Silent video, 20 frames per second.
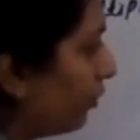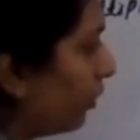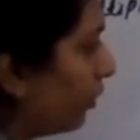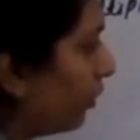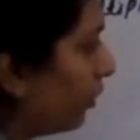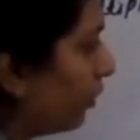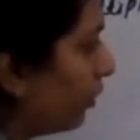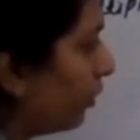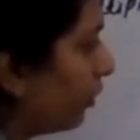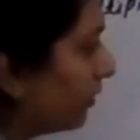
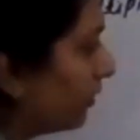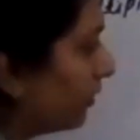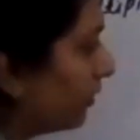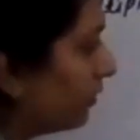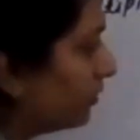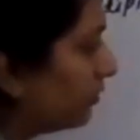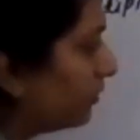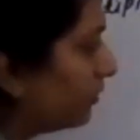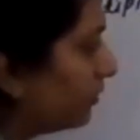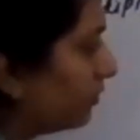4
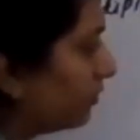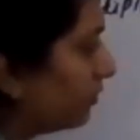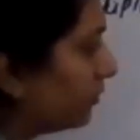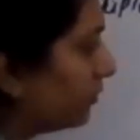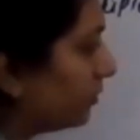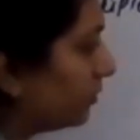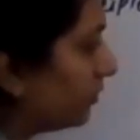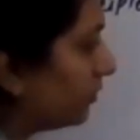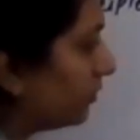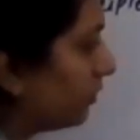twos are
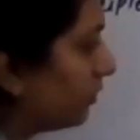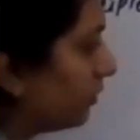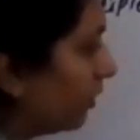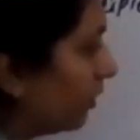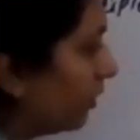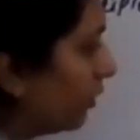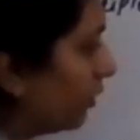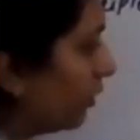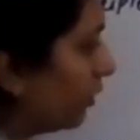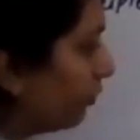8.
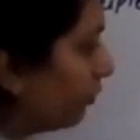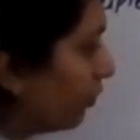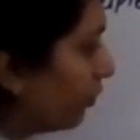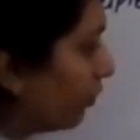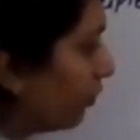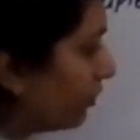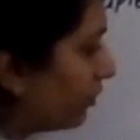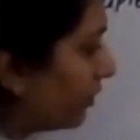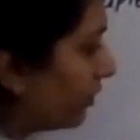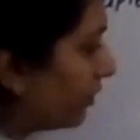
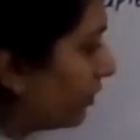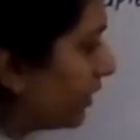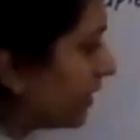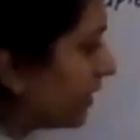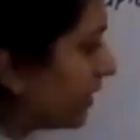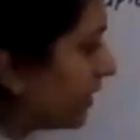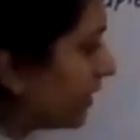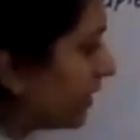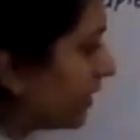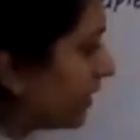4
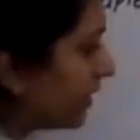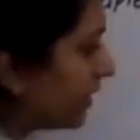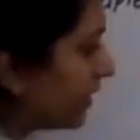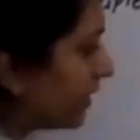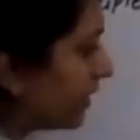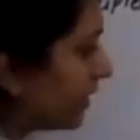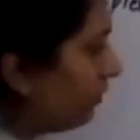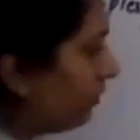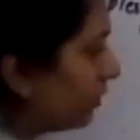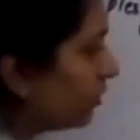threes are
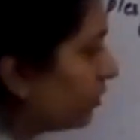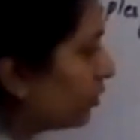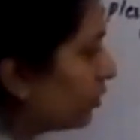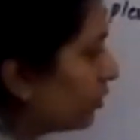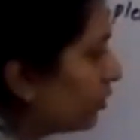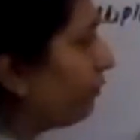12.